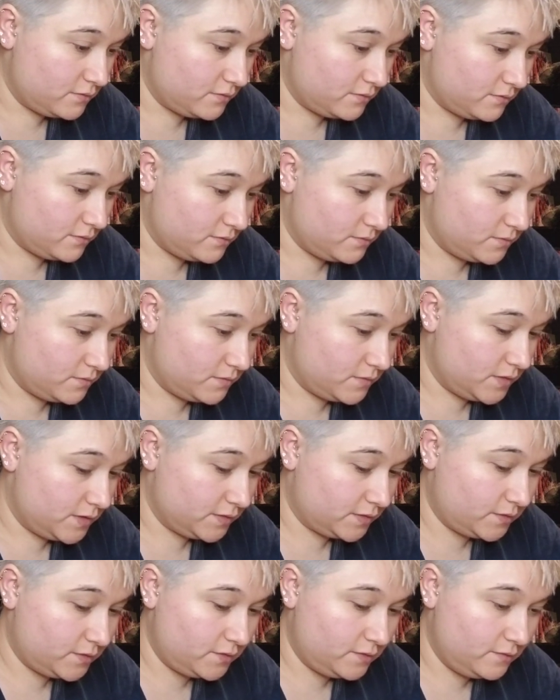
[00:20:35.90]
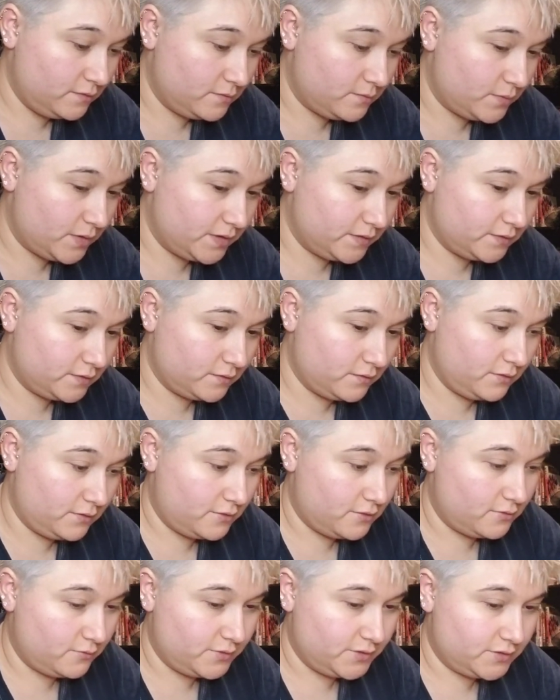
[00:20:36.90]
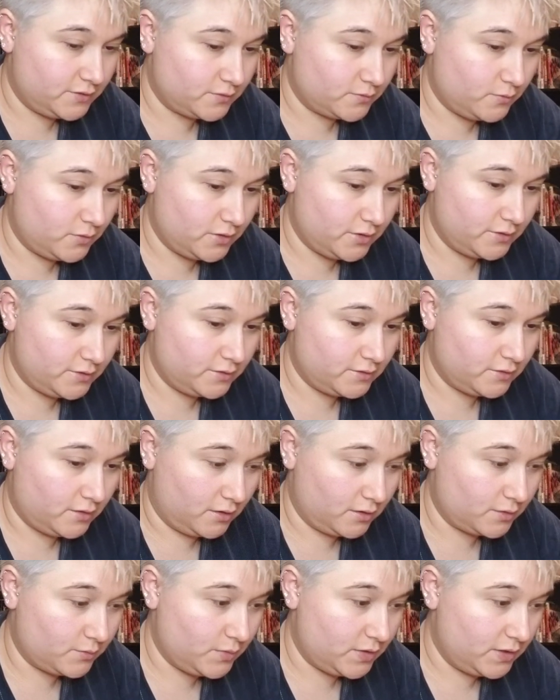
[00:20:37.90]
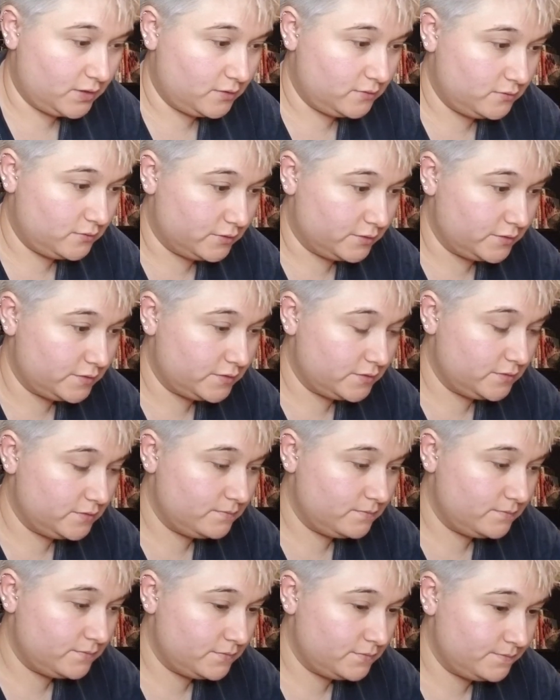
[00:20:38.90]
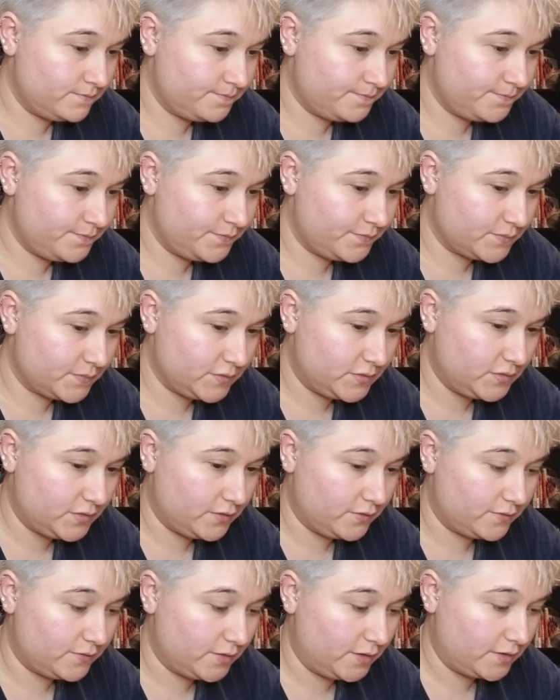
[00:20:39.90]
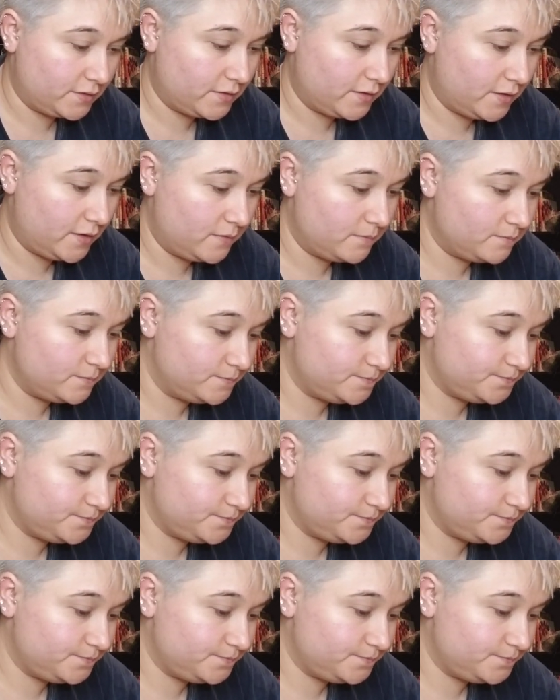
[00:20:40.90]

that's basically all we just wanted to talk about, was stuff like that.